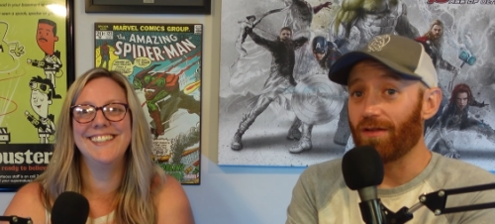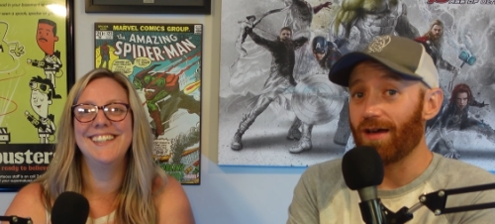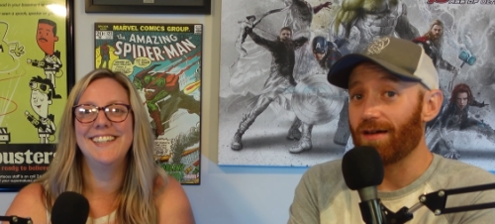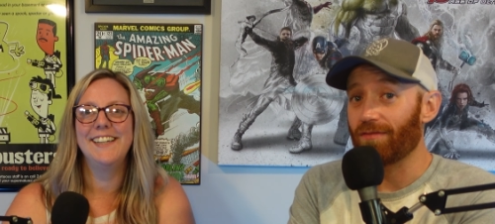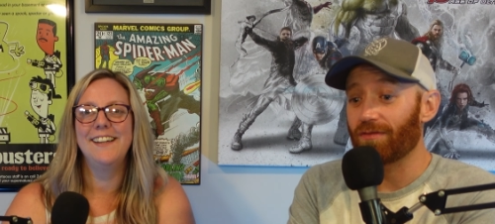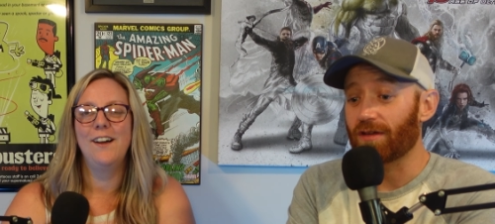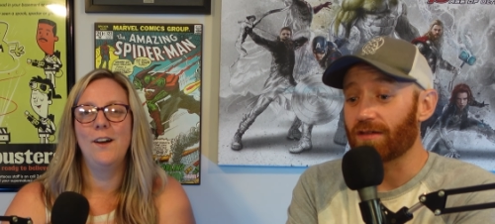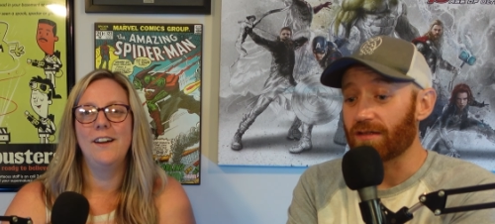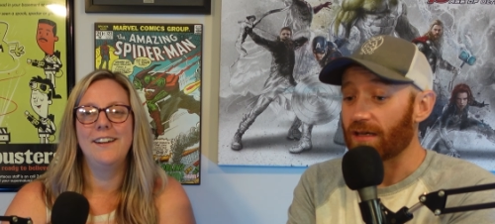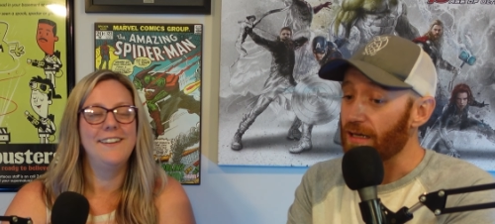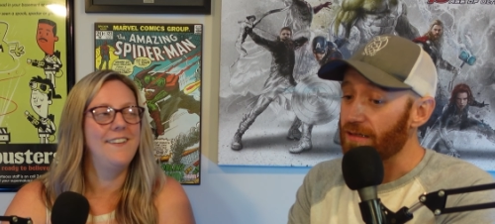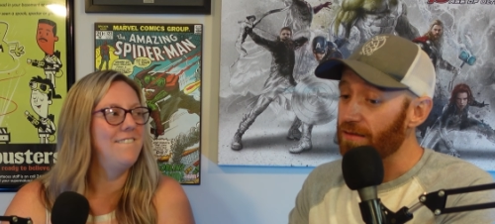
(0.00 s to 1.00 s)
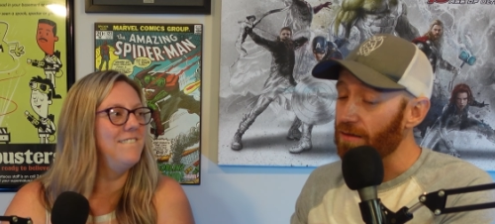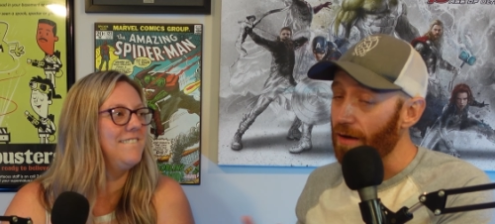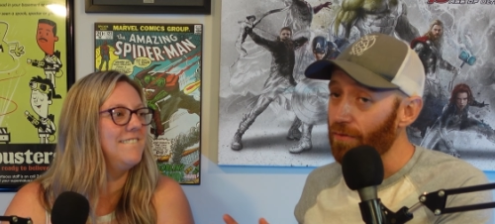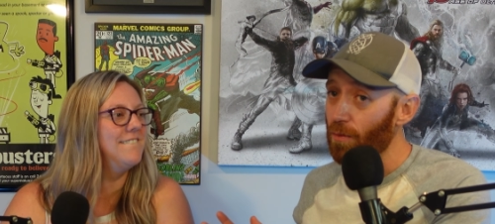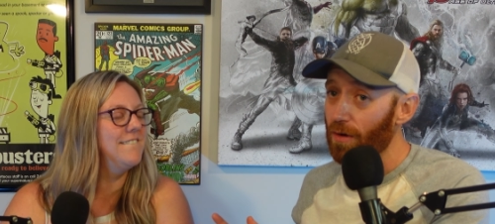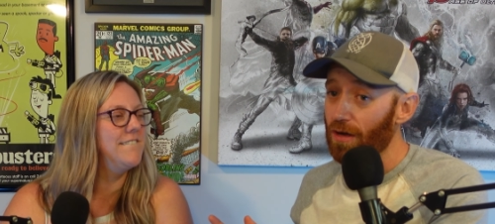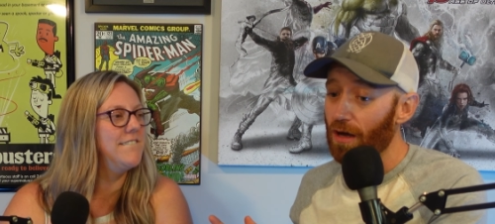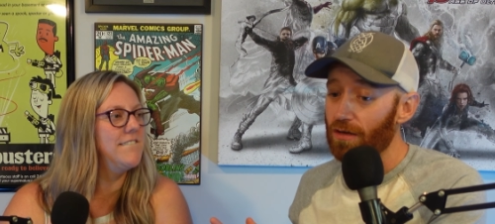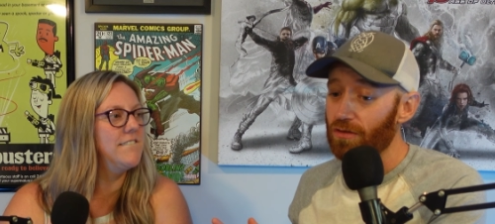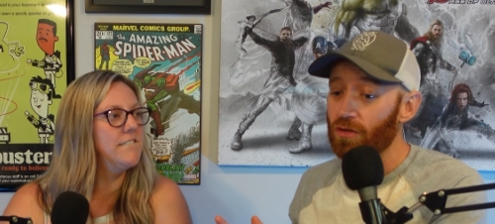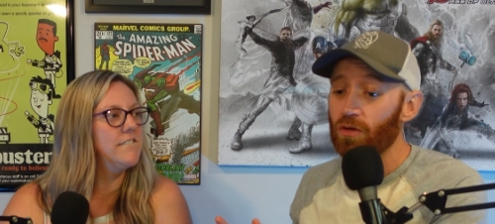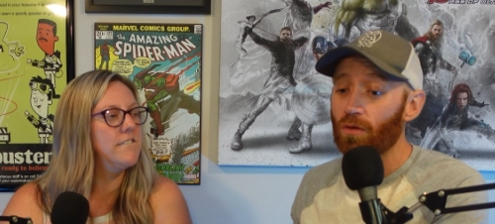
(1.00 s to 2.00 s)
Speaker 1: left, because because everyone
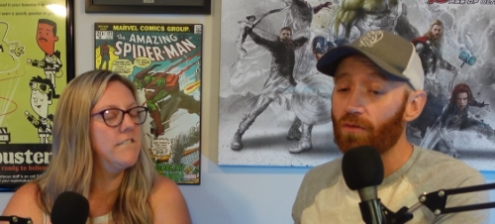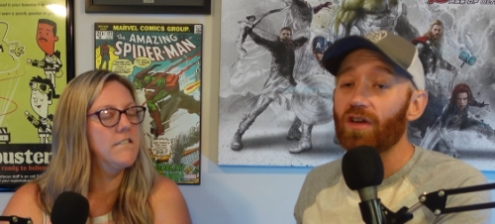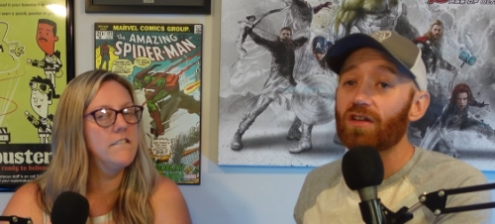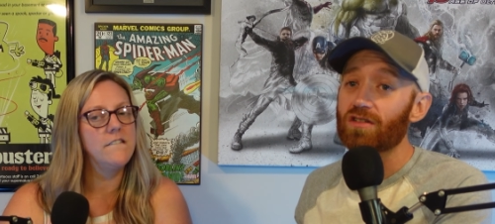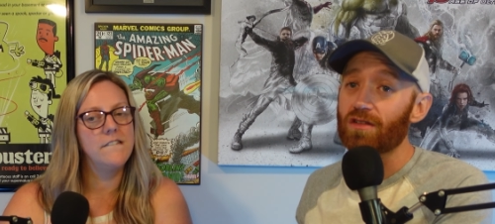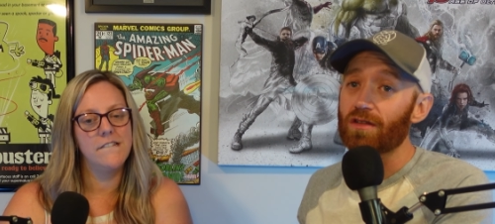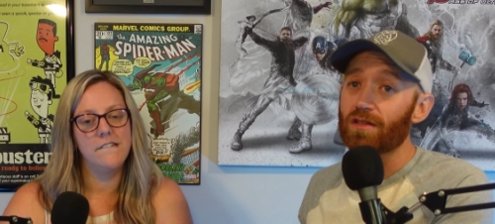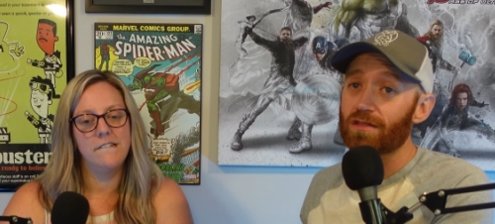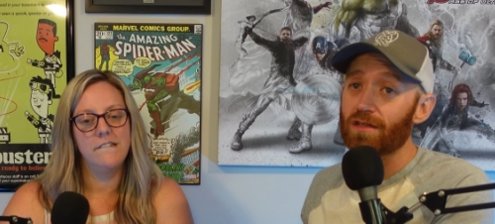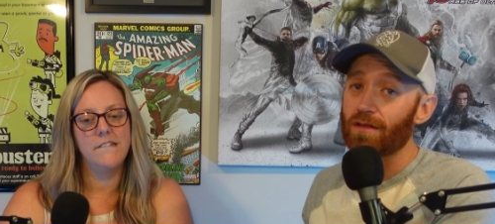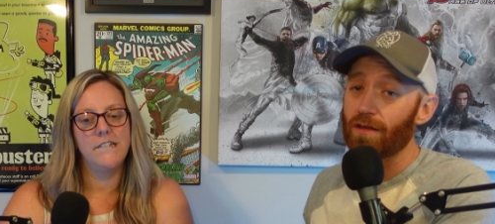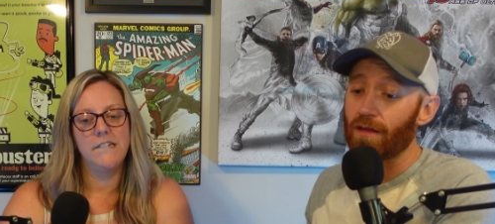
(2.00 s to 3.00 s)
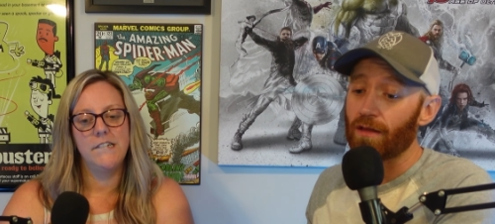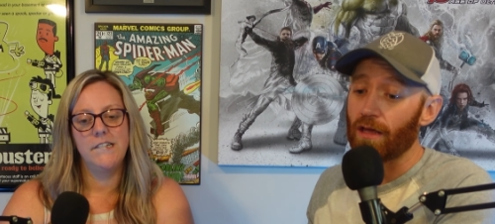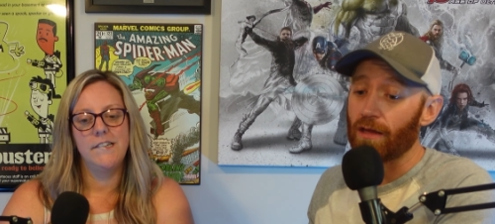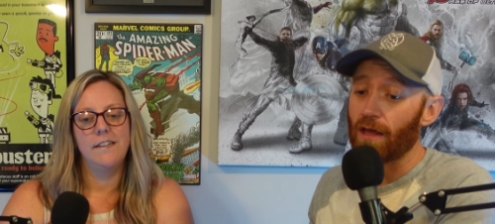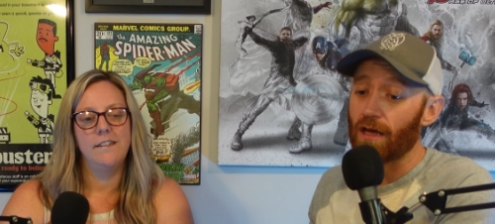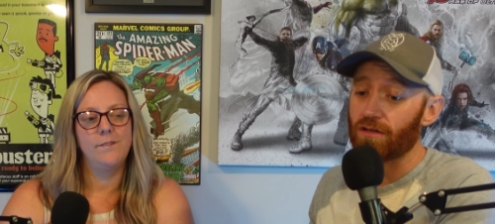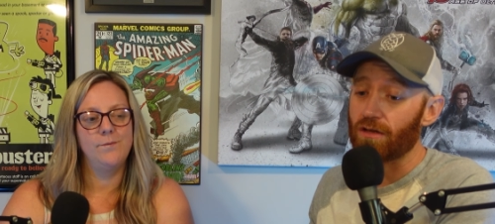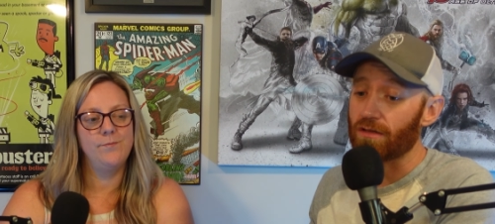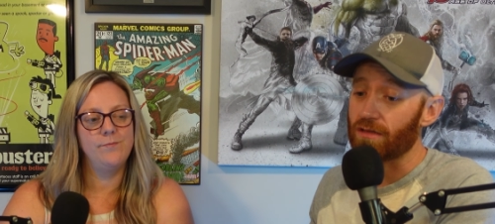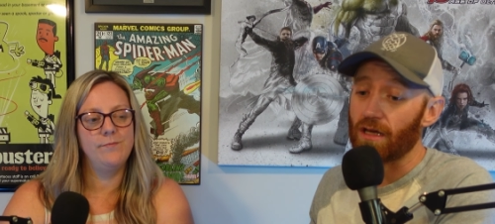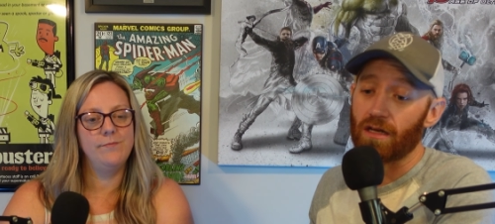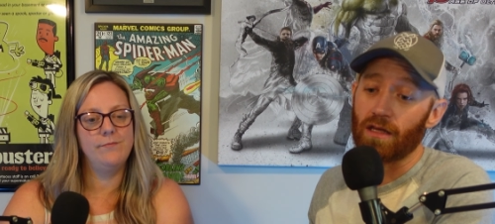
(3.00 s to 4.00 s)
got two of each in this in, in, in, last
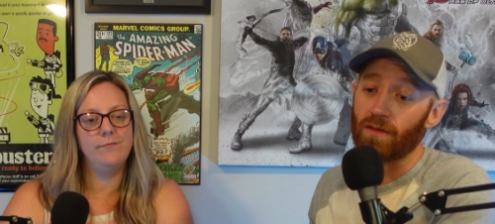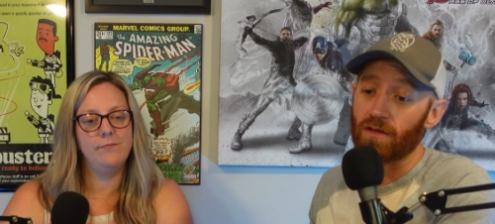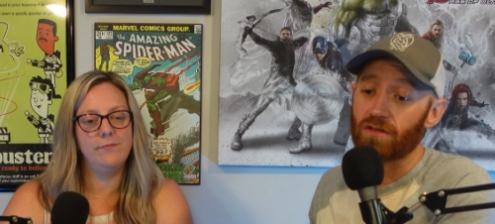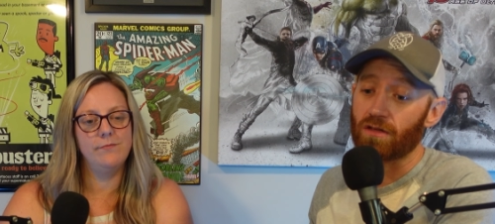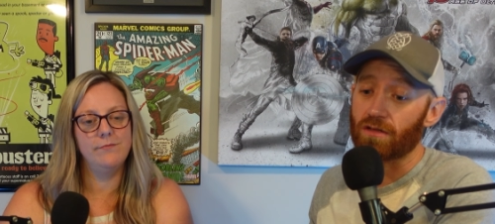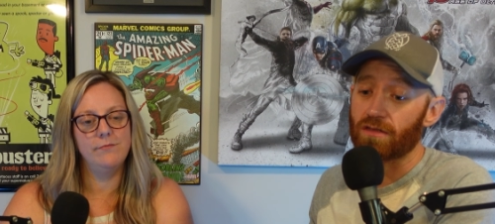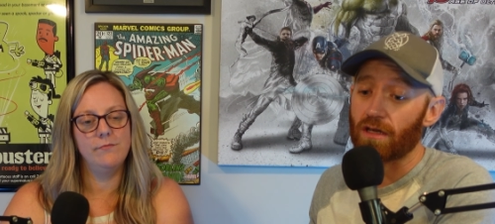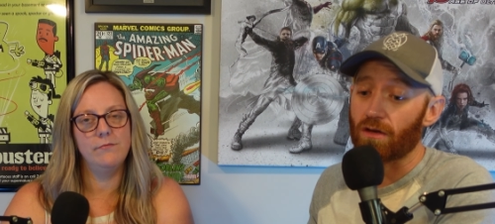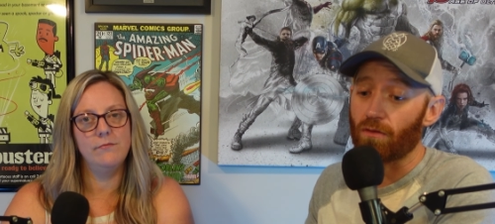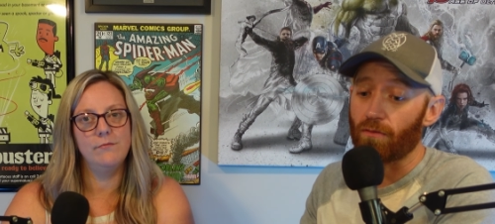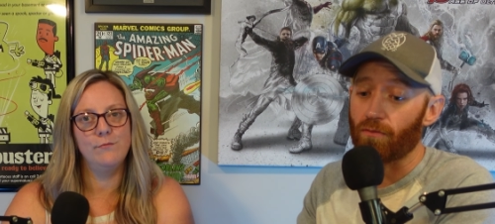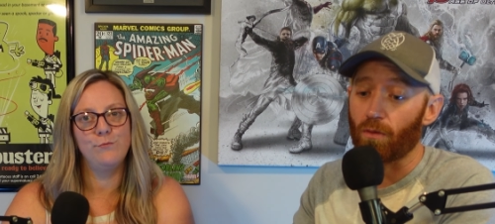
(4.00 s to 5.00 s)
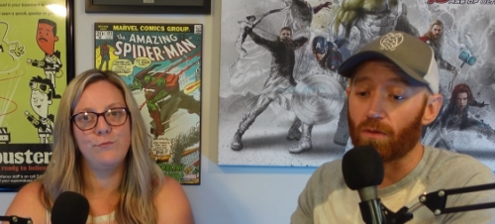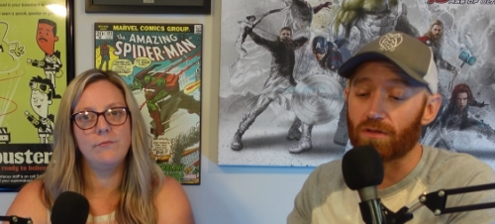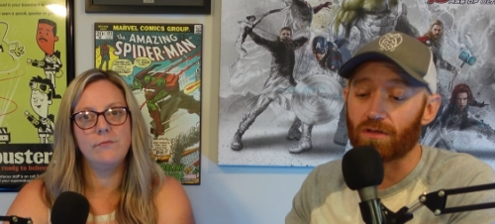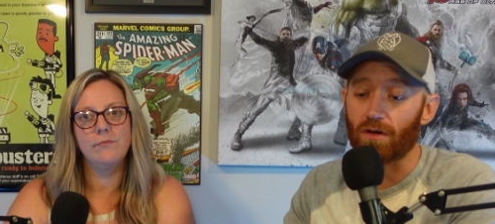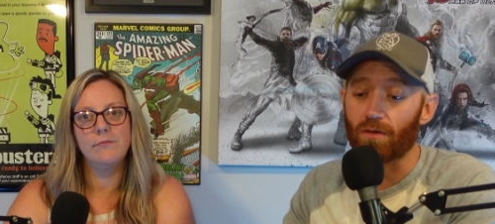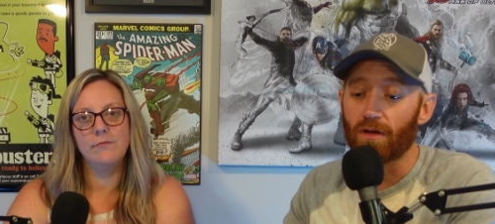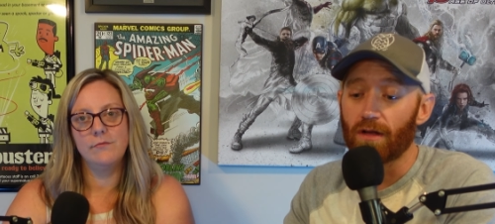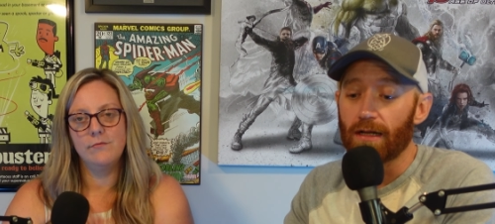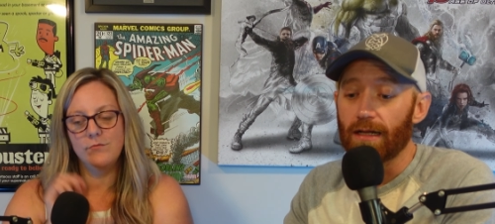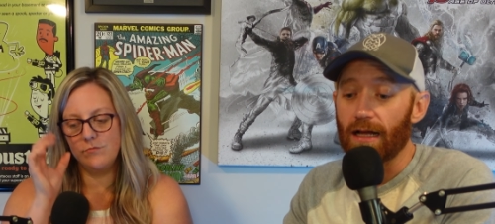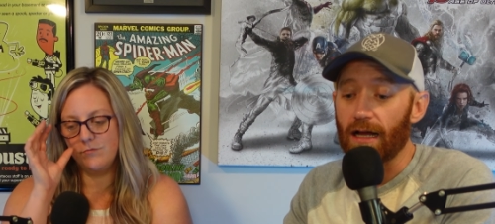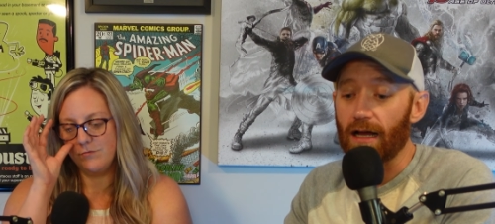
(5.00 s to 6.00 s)
year's set and this year's set going forward. So
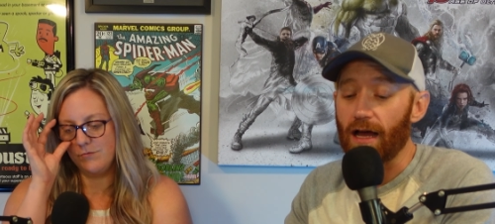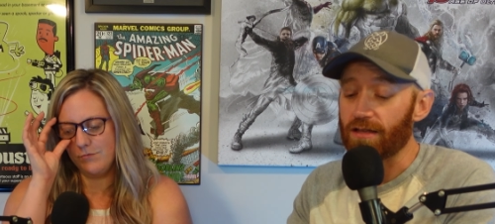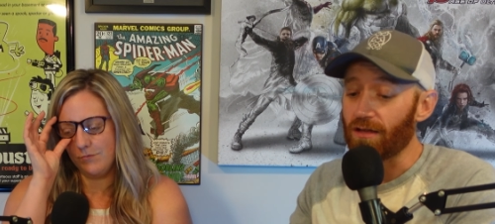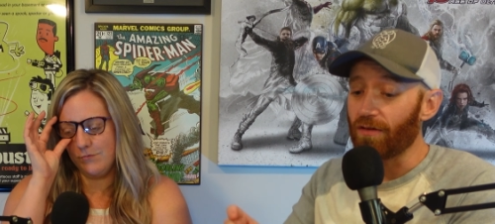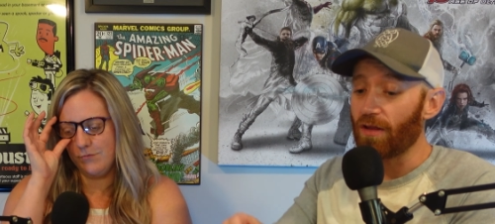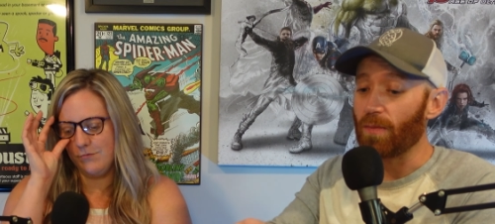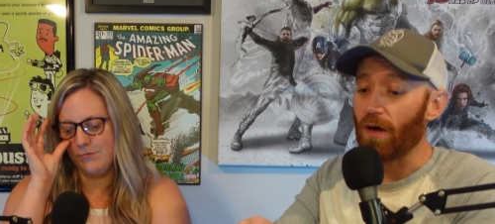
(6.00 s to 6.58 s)
uh, I still have another